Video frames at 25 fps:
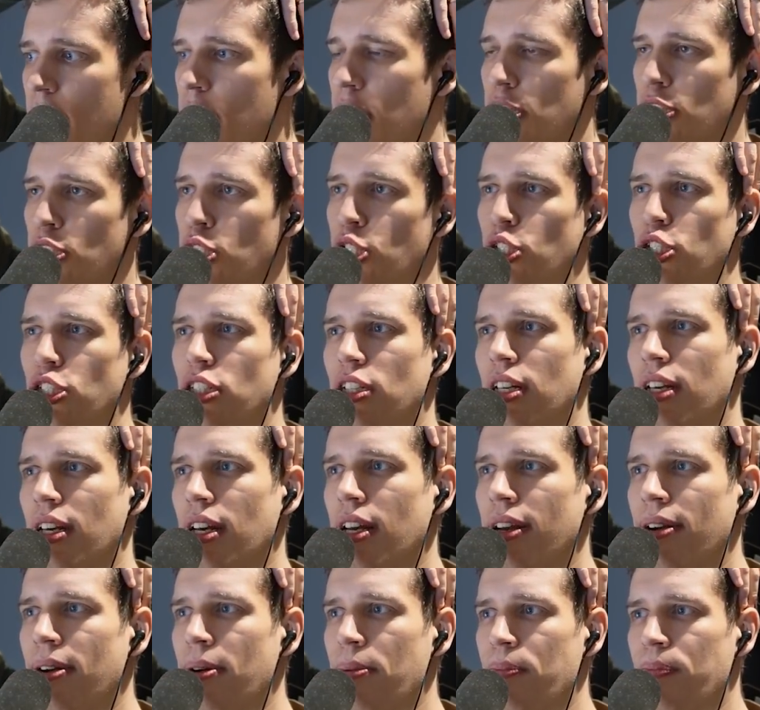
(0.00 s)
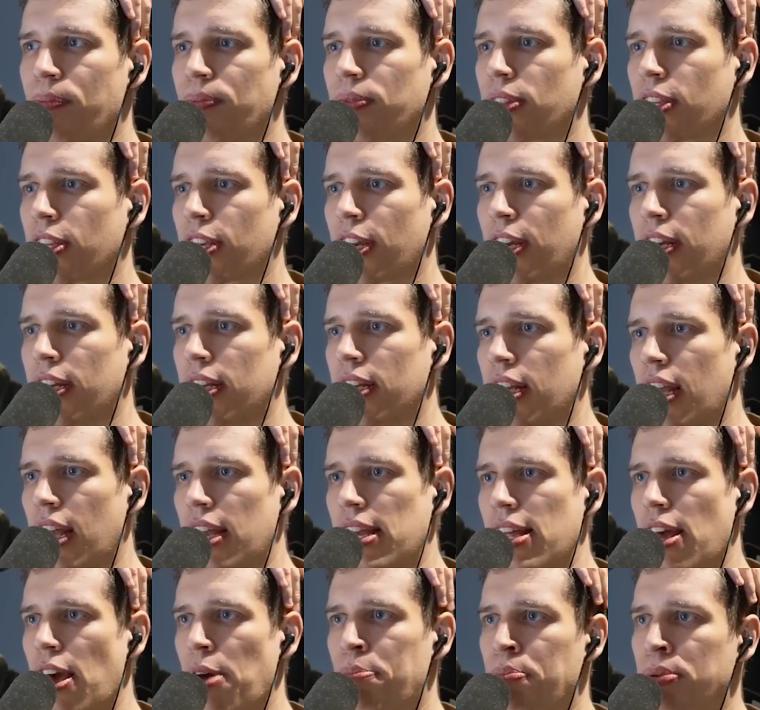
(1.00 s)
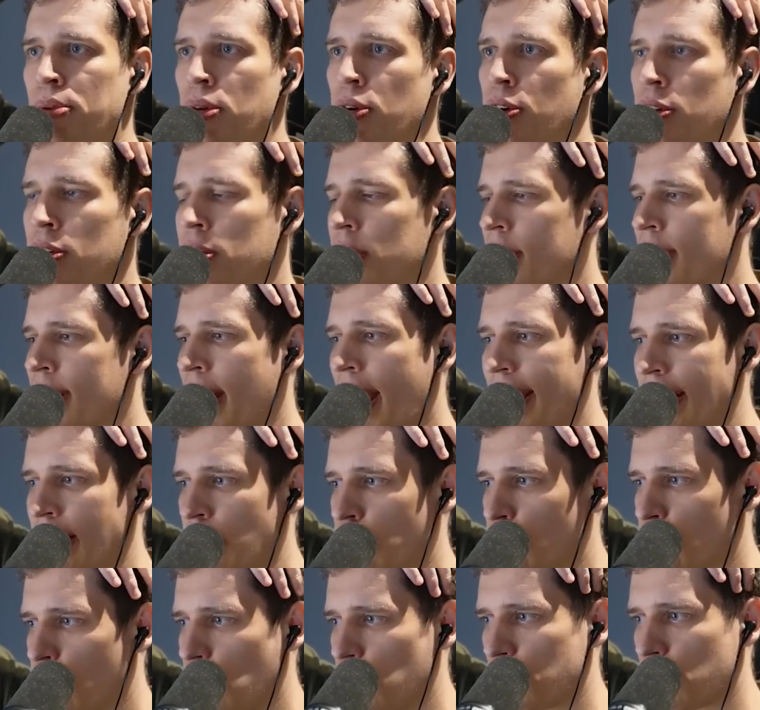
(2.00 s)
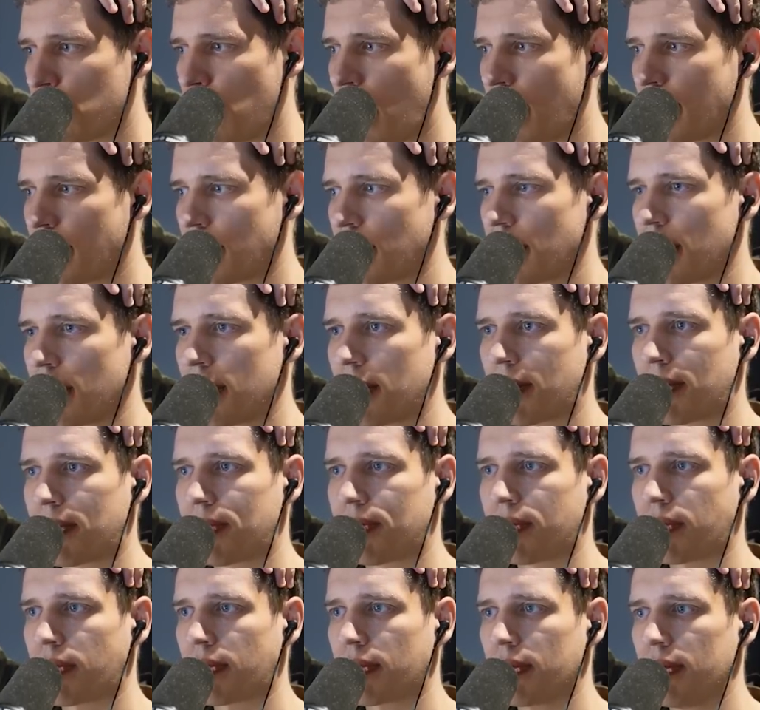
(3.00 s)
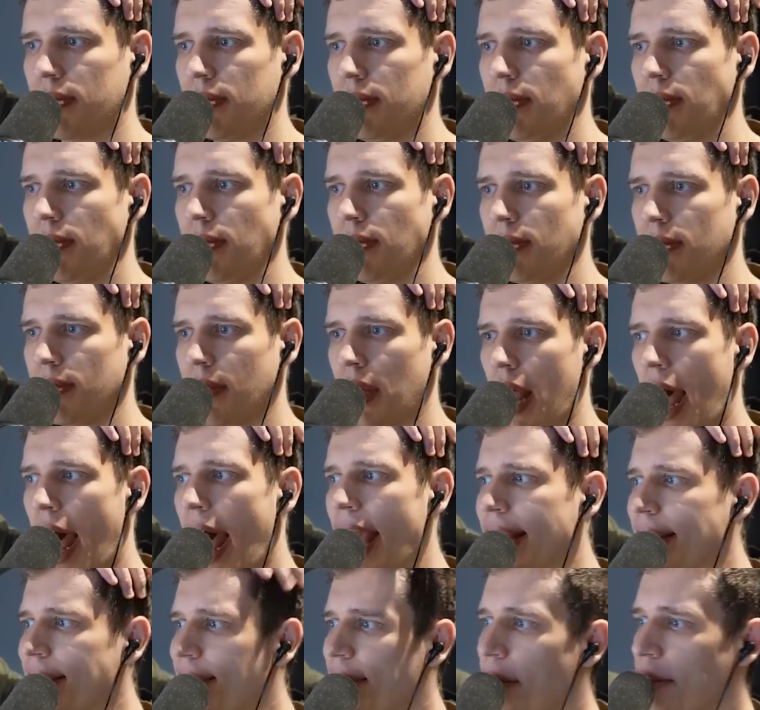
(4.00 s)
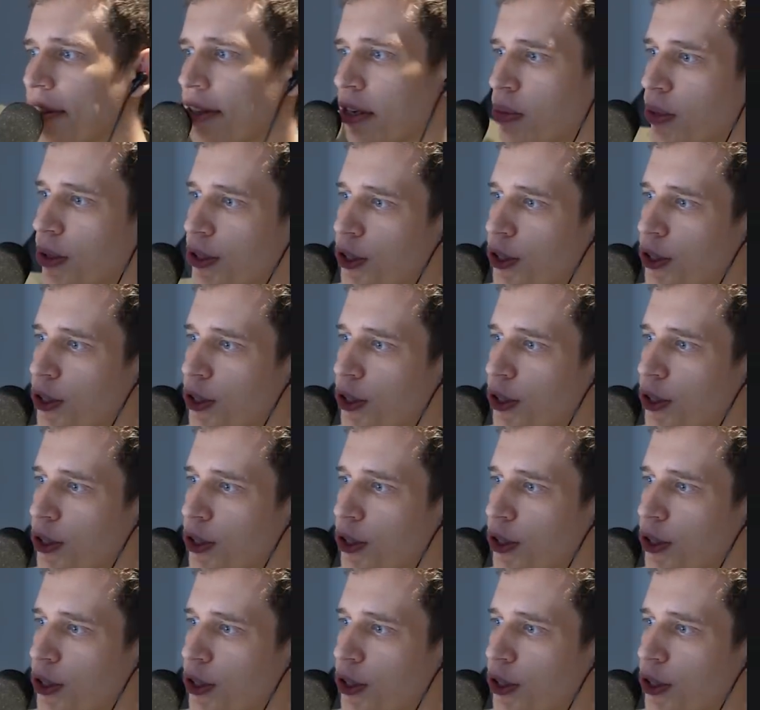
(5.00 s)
just a pure 9 ultras. I thought there was